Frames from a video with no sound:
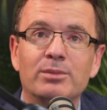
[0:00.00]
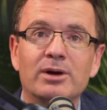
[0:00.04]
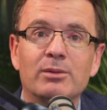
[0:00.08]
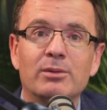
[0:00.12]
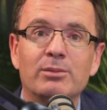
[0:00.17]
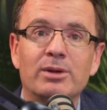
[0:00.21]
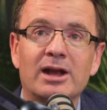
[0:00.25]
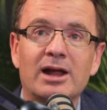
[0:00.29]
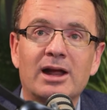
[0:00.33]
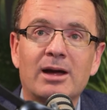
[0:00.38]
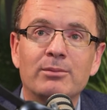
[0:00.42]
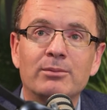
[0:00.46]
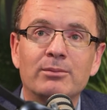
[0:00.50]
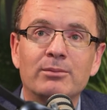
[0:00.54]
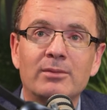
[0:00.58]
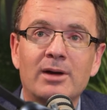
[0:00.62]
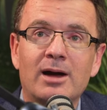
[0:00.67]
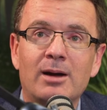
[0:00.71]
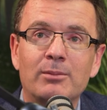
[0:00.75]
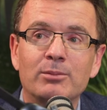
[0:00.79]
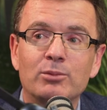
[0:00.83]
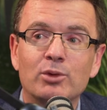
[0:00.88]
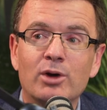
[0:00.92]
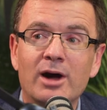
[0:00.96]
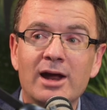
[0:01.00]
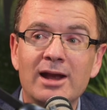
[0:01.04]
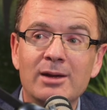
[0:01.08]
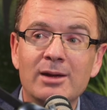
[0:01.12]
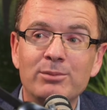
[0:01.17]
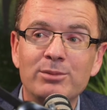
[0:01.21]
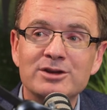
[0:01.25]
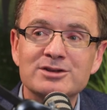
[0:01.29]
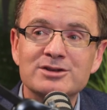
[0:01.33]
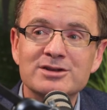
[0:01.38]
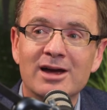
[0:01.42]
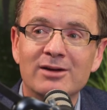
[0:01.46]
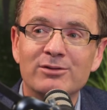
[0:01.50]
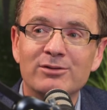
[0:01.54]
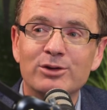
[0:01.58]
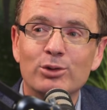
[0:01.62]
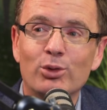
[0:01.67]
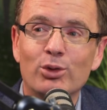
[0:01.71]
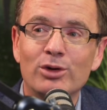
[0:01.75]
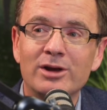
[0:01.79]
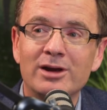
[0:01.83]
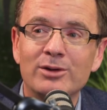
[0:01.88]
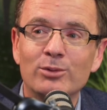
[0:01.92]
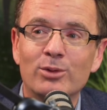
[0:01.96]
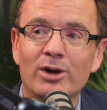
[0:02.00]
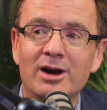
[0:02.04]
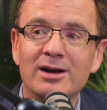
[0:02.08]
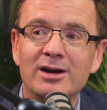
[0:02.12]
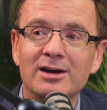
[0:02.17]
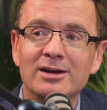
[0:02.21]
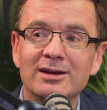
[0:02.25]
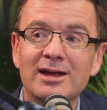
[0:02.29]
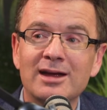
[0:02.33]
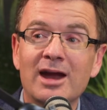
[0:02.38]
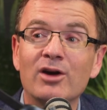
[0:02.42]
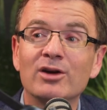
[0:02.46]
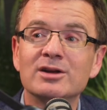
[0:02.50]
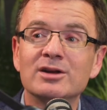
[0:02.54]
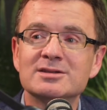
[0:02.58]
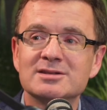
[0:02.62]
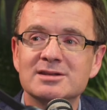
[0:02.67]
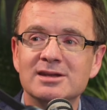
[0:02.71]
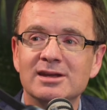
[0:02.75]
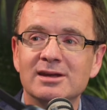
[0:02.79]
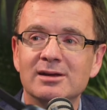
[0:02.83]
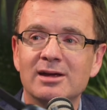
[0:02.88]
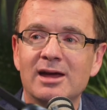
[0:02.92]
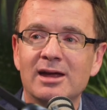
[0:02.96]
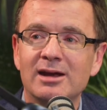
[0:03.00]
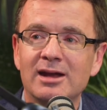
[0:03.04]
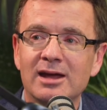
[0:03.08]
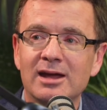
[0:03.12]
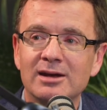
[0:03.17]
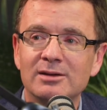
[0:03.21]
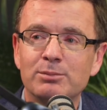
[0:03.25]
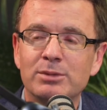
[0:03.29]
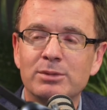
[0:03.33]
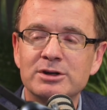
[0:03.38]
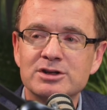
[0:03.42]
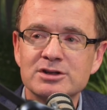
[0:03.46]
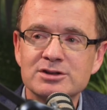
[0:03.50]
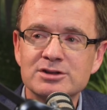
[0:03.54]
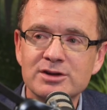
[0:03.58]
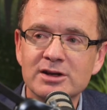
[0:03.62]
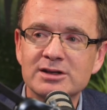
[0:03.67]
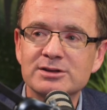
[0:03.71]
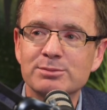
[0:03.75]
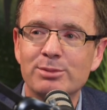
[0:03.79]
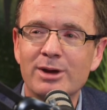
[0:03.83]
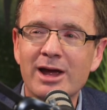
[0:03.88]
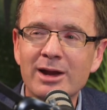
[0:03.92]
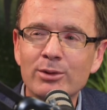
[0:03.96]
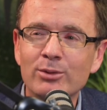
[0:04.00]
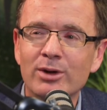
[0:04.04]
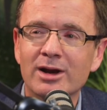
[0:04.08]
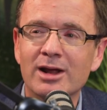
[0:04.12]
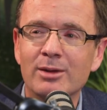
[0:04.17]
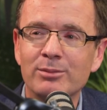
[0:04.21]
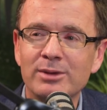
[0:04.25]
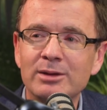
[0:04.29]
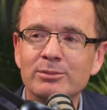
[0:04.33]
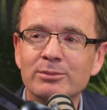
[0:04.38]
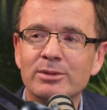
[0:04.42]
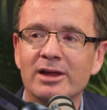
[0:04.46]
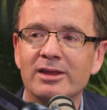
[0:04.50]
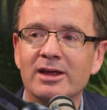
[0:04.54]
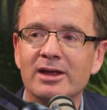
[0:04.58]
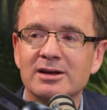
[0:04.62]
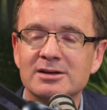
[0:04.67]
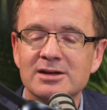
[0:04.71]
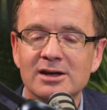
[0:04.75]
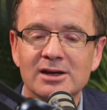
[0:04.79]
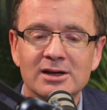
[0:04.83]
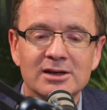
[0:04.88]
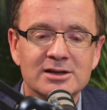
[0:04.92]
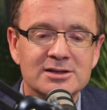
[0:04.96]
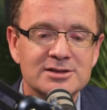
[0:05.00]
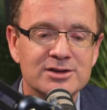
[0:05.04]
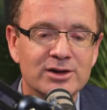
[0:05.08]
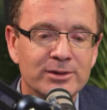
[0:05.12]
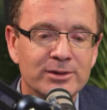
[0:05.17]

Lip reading: But I'm quite happy to have it all in one currency. But just to explain what I mean by that. So